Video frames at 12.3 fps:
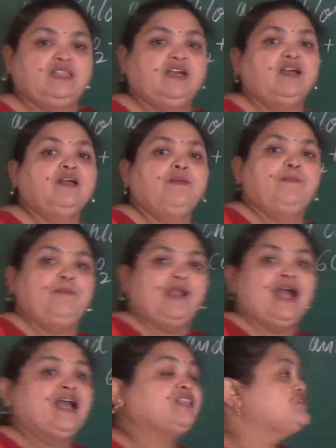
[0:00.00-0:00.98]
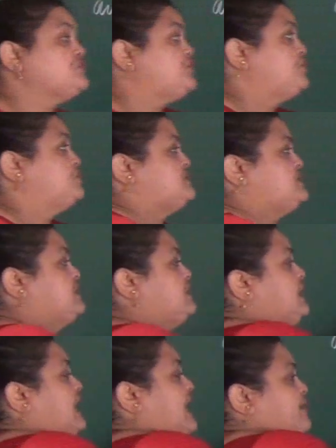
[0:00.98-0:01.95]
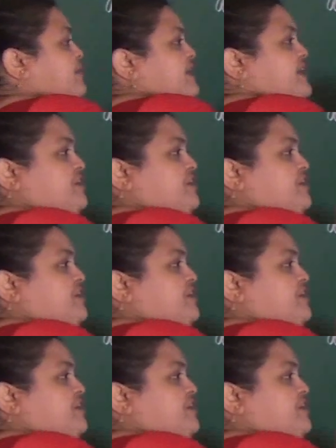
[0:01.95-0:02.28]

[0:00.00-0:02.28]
the plants use the carbon